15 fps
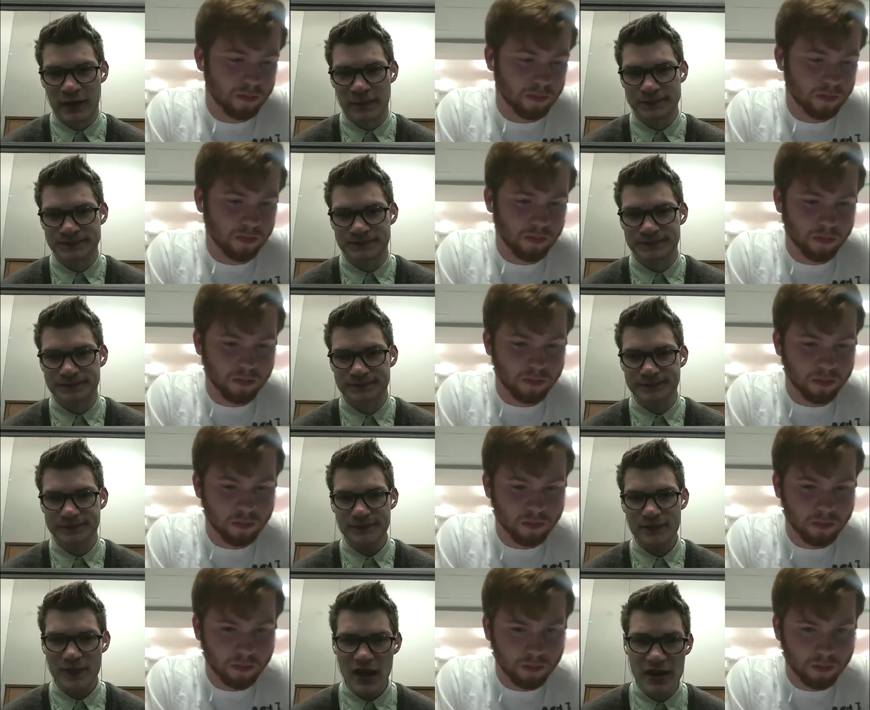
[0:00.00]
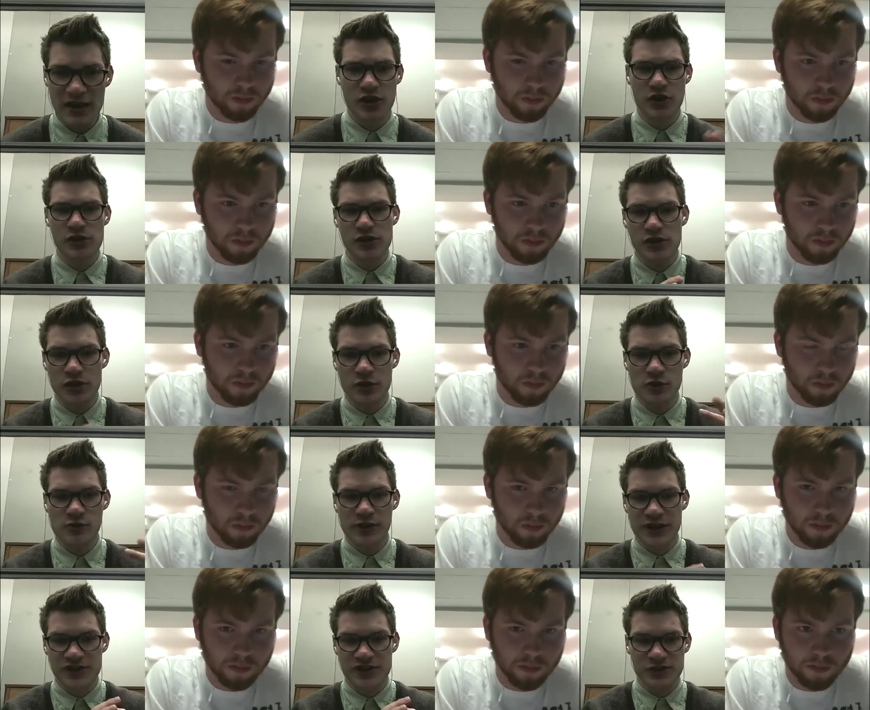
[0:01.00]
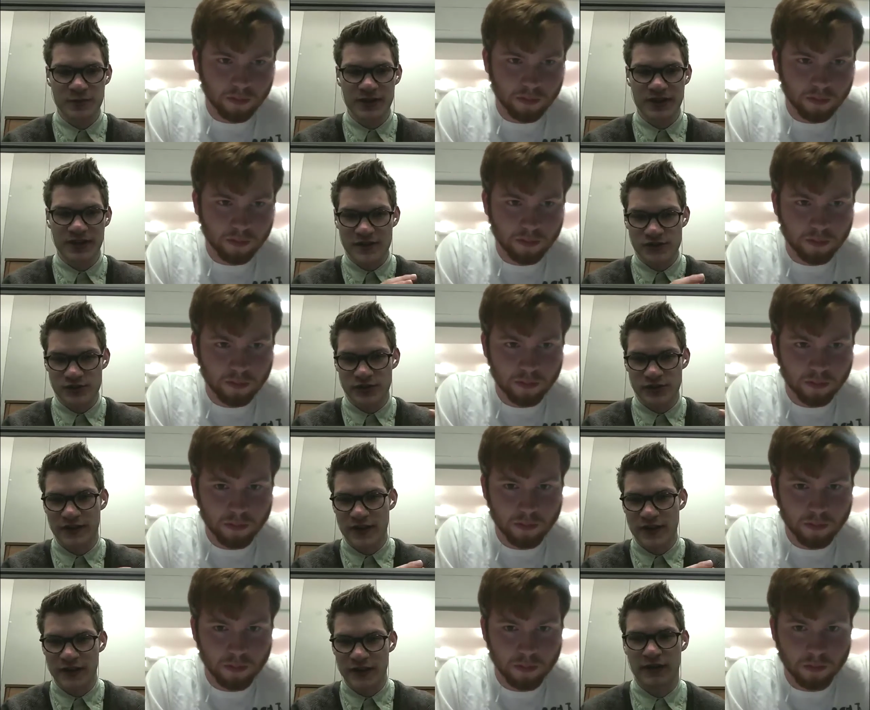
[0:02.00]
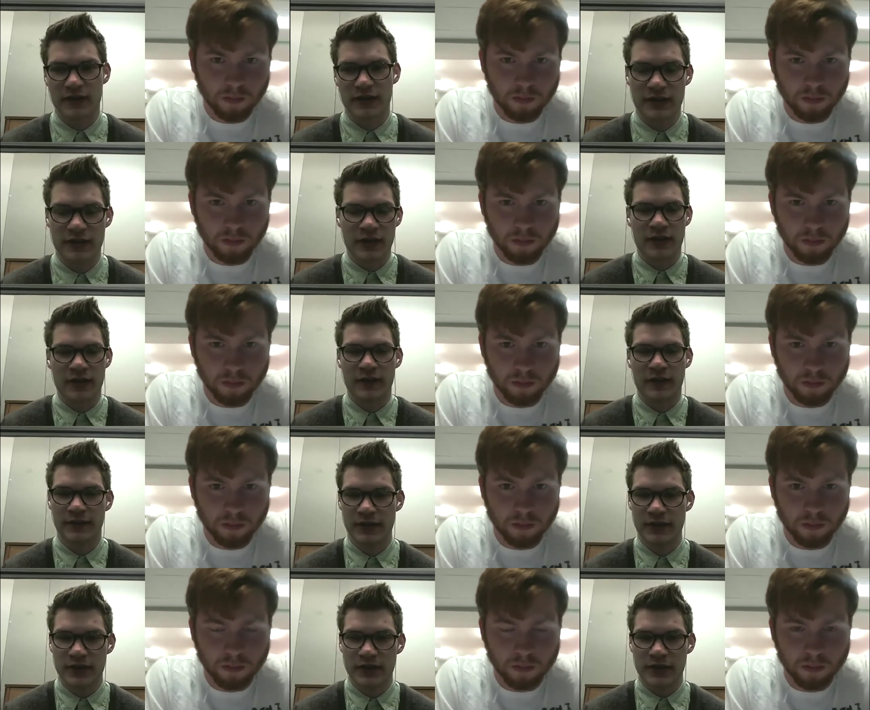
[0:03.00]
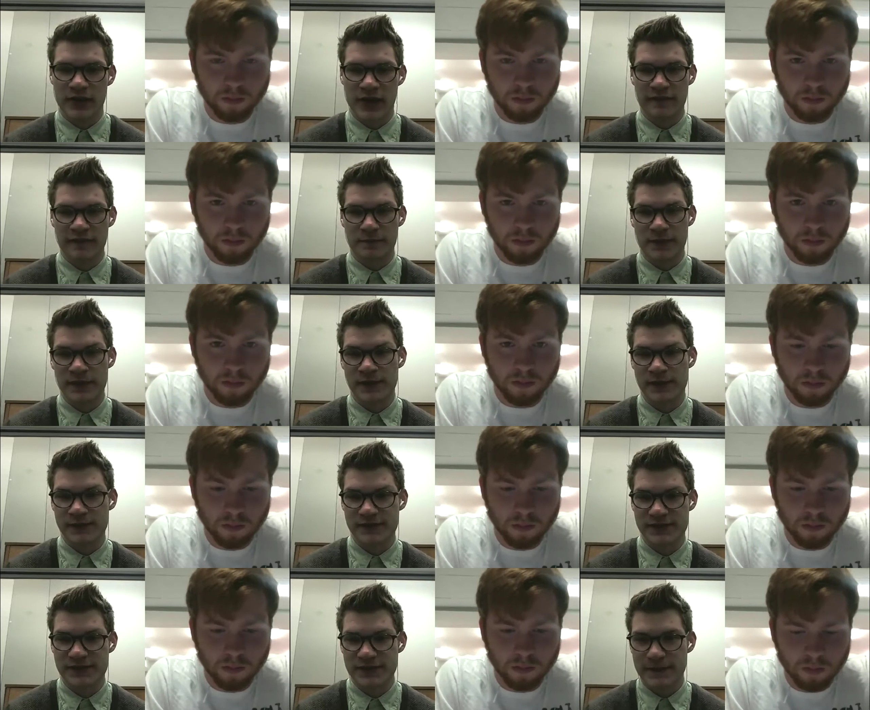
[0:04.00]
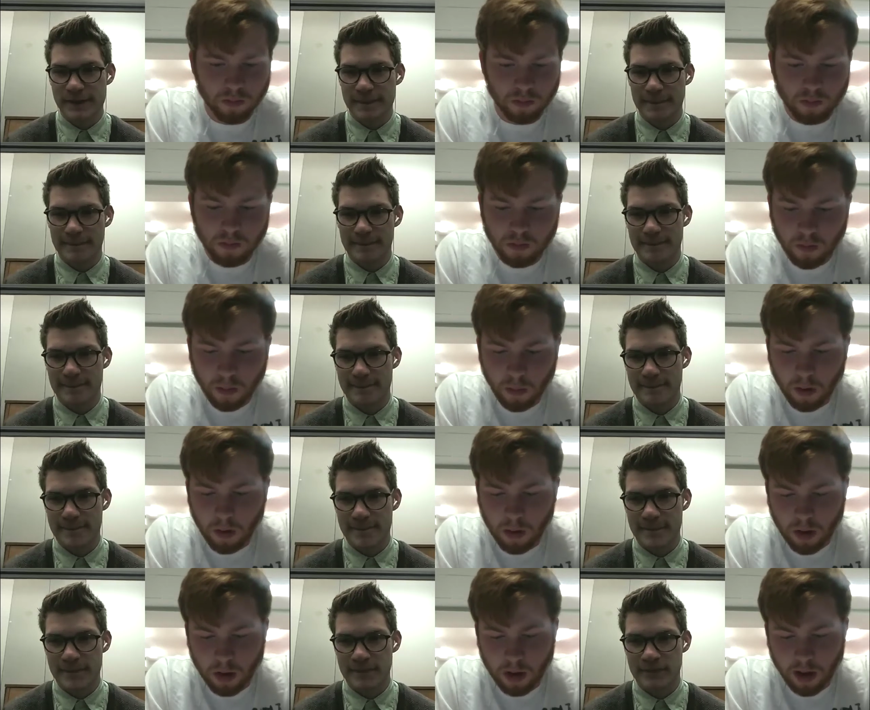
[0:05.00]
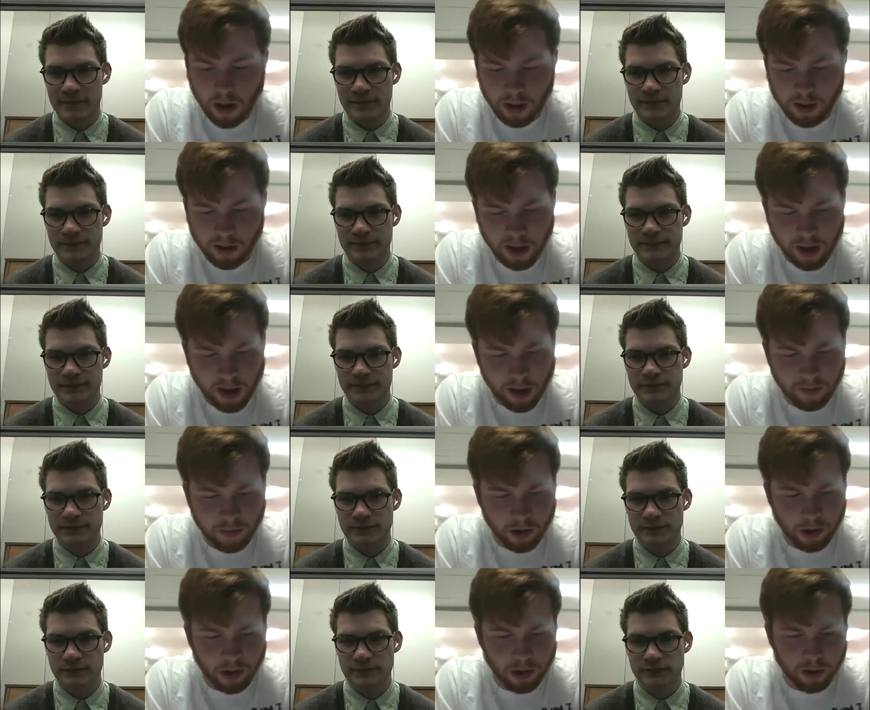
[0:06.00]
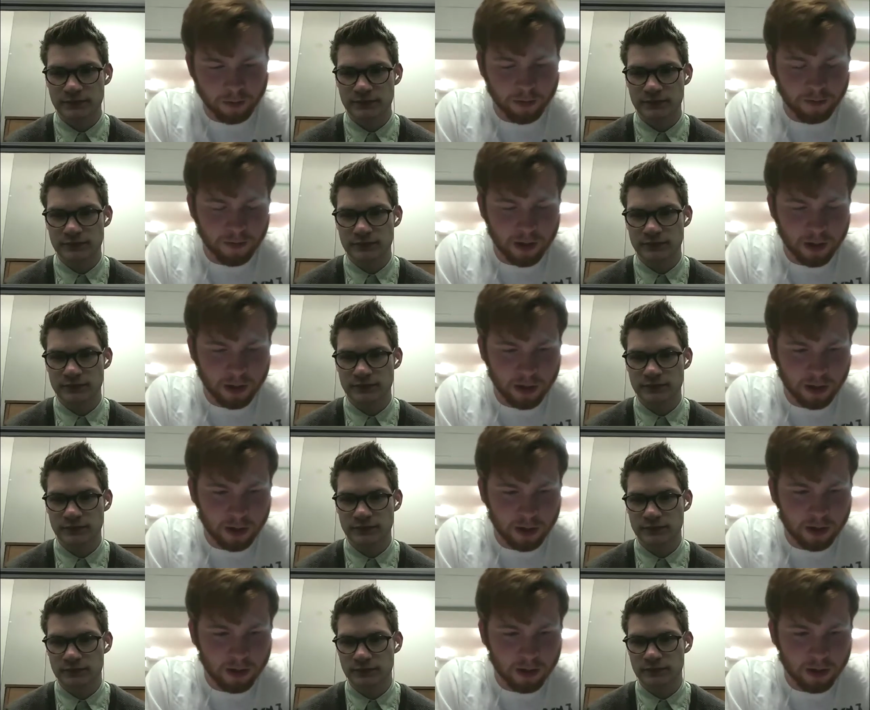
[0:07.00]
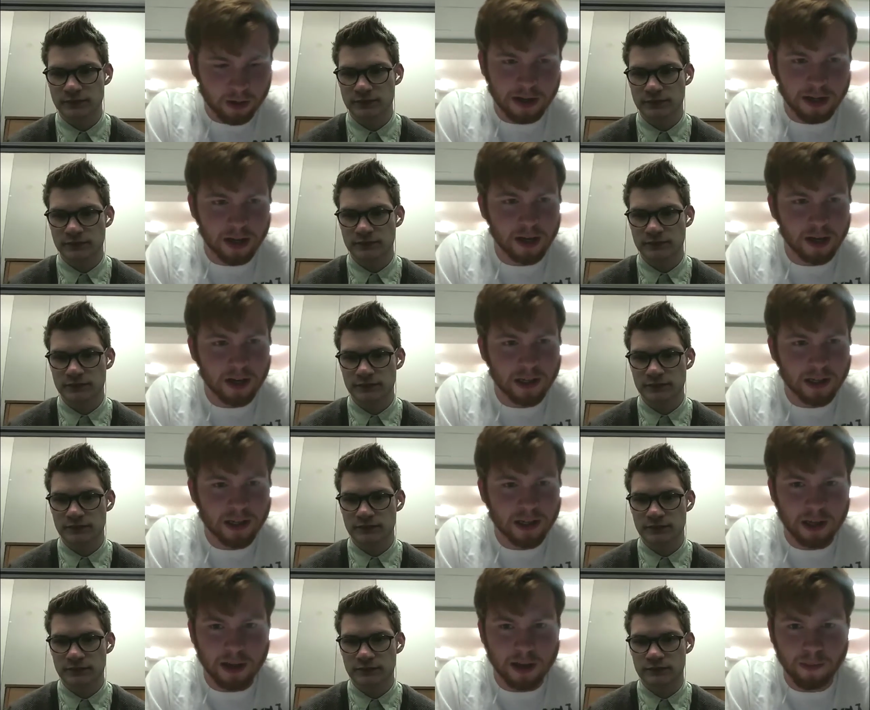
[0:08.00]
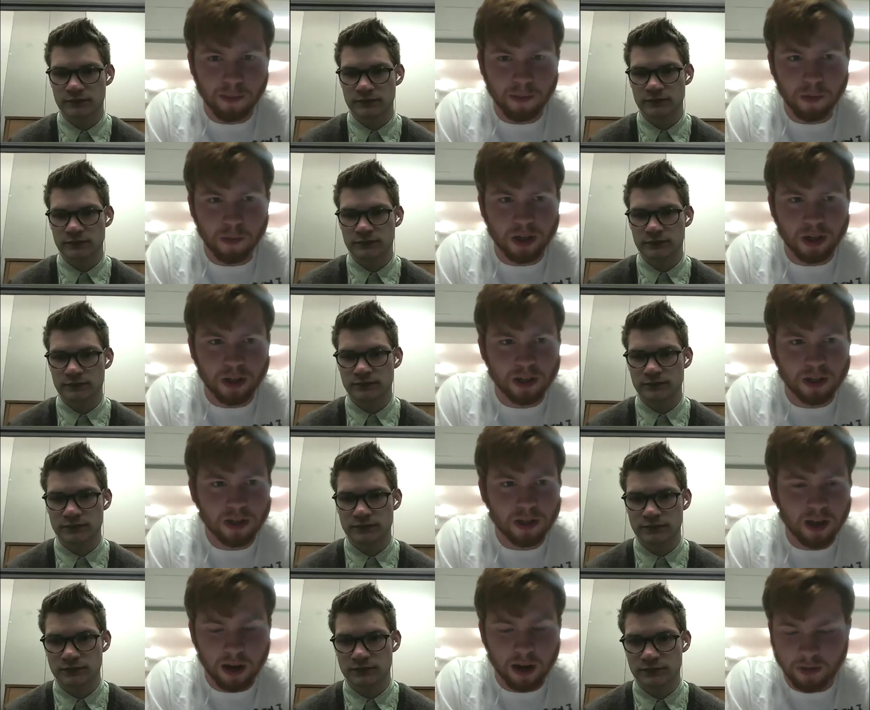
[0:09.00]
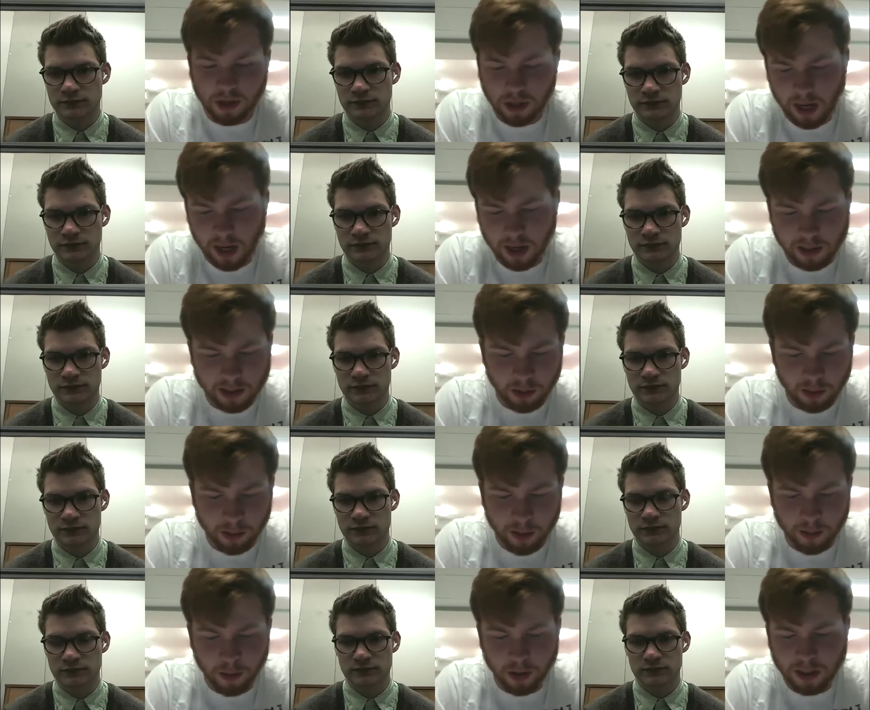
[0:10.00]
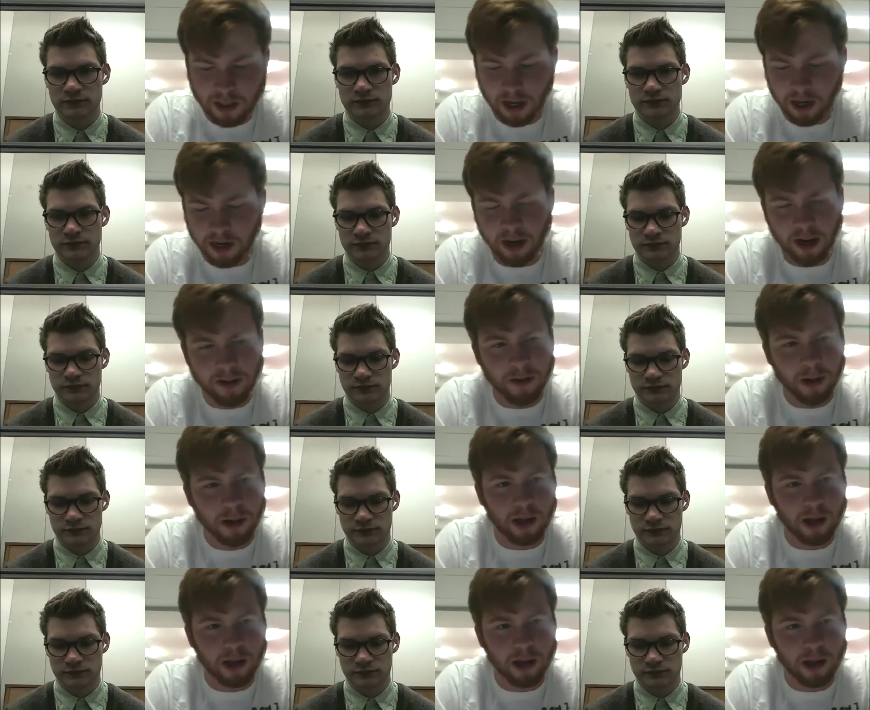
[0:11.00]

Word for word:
Speaker 1: Um, and her her relationship with Gendry then uh, kind of builds
Speaker 2: yeah, and they have her revealing her identity to him, which is kind of a shock. It's a little bit more sudden. I felt